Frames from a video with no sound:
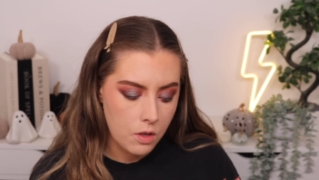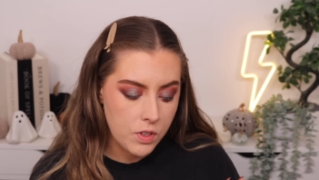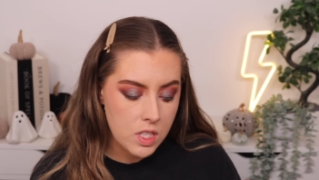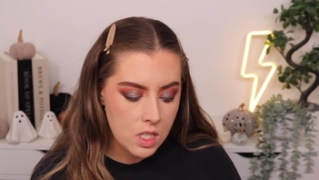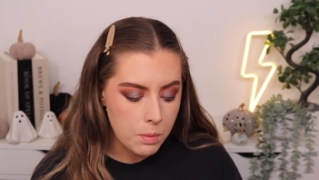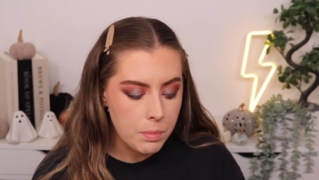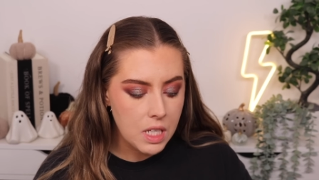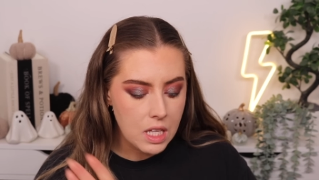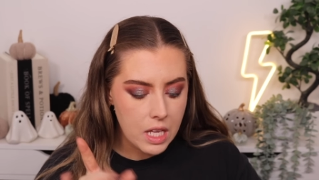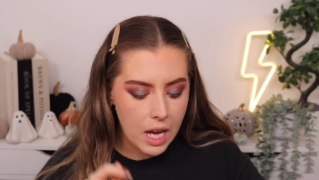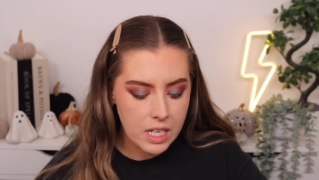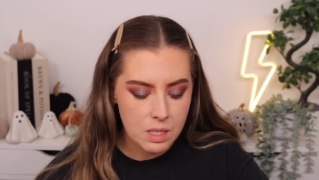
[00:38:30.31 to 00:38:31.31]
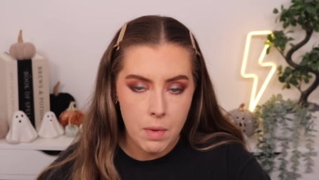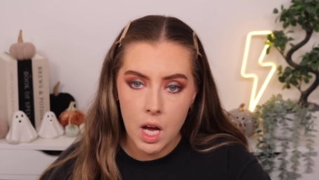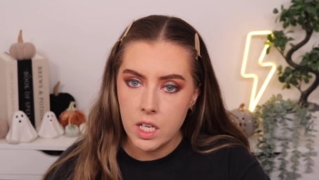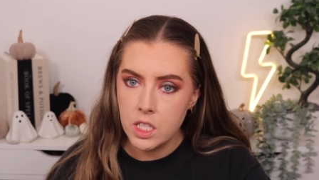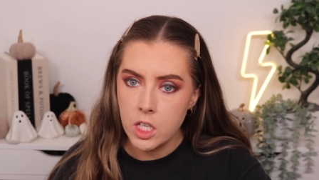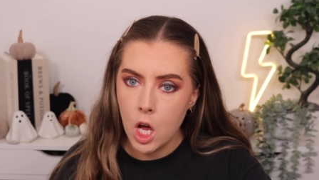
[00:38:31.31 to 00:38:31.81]
For somebody that has
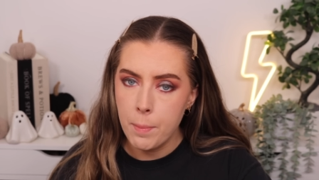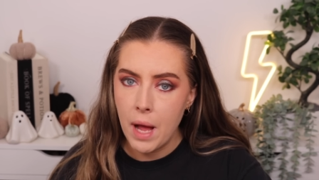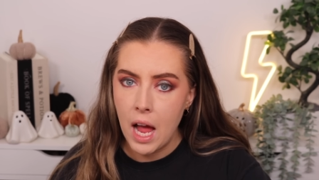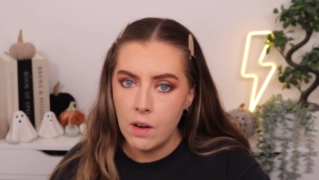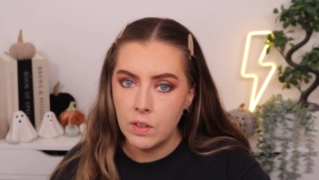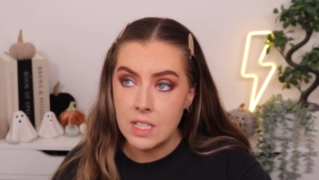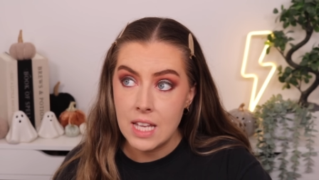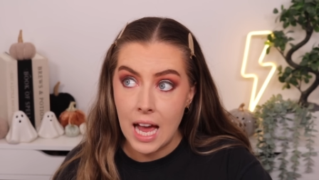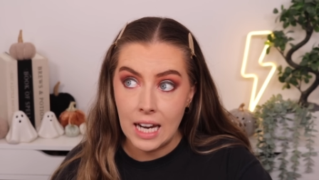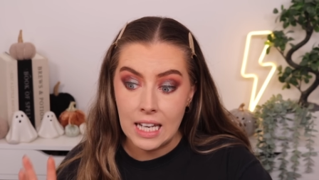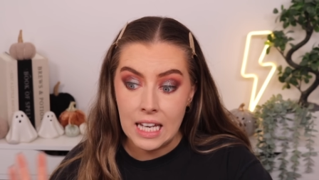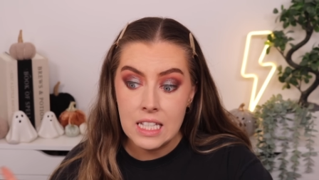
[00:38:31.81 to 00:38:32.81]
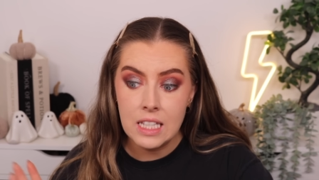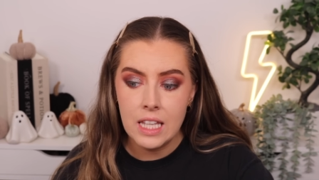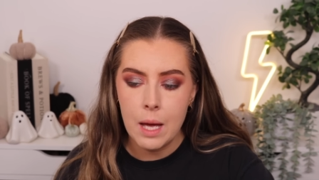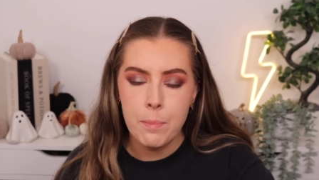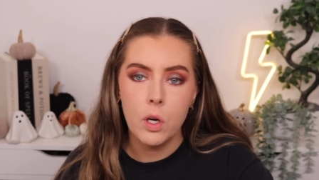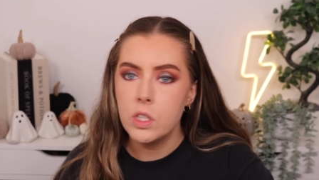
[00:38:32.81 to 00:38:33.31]
murdered her parents and hidden
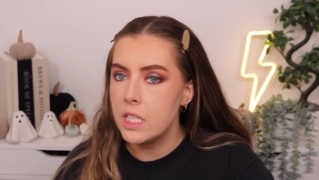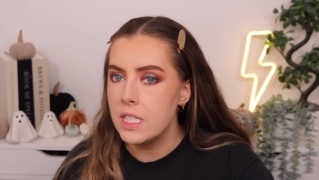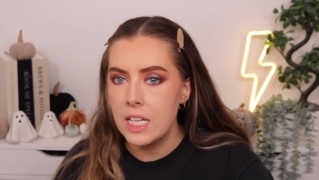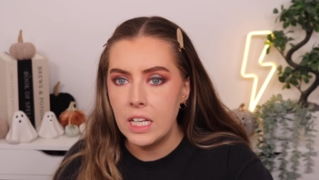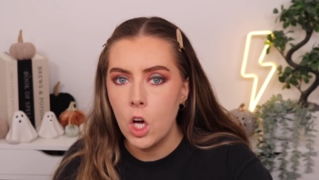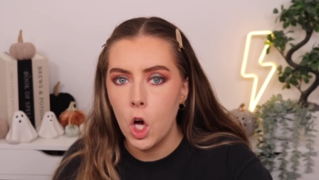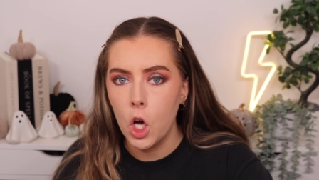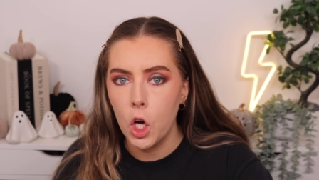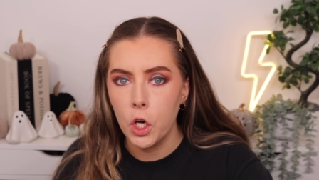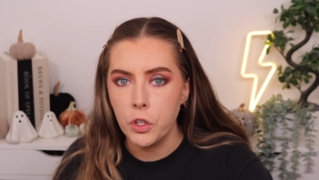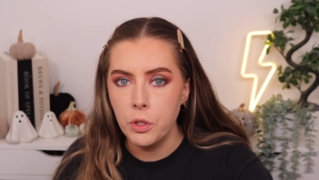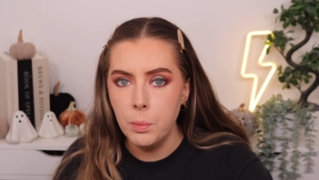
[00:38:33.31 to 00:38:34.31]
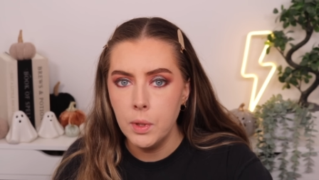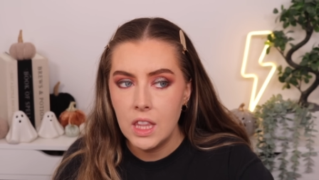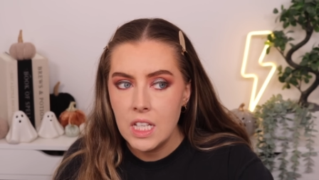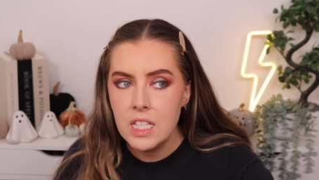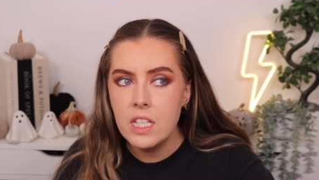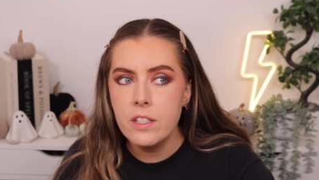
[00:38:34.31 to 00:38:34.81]
their bodies in her home,
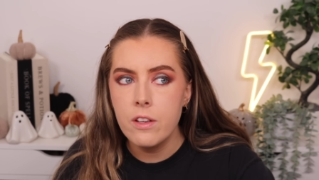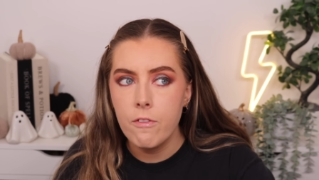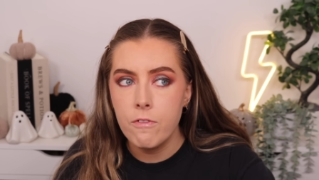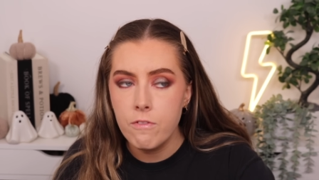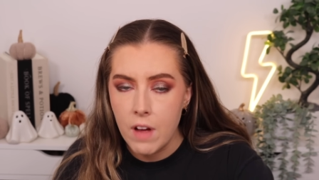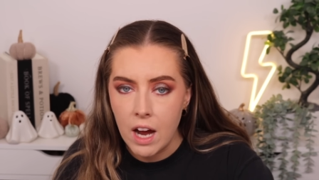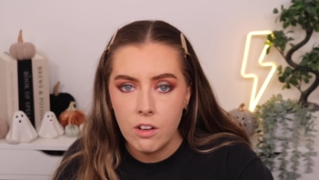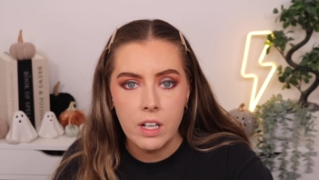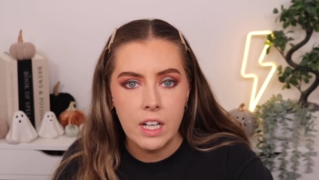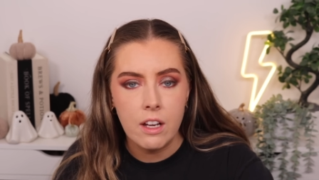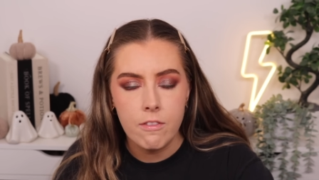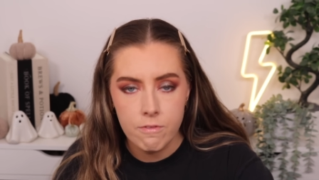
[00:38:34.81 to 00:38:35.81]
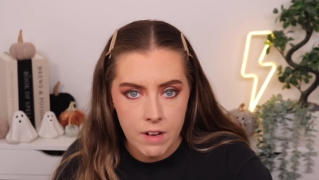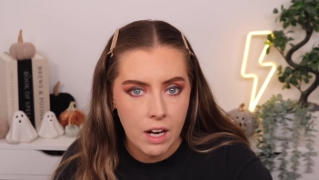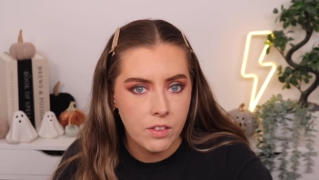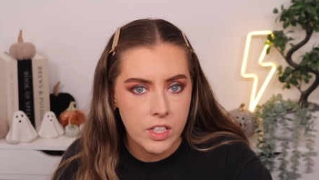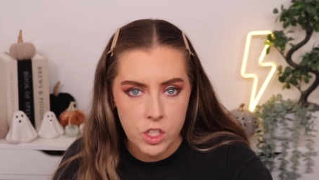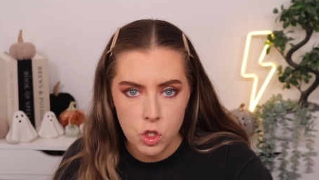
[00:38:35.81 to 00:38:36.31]
this is very,
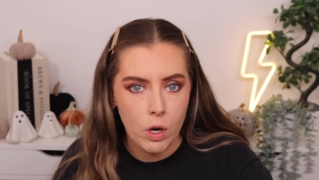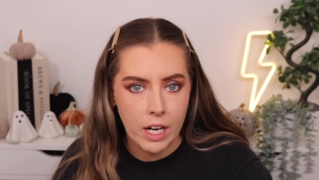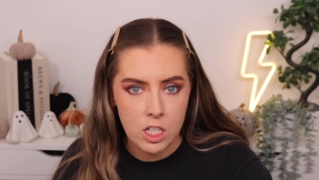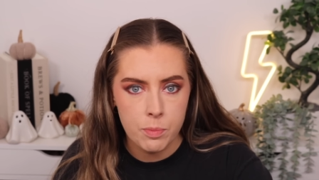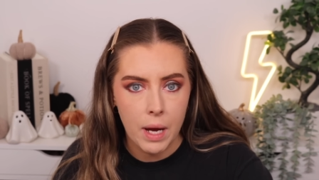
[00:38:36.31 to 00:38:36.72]
very strange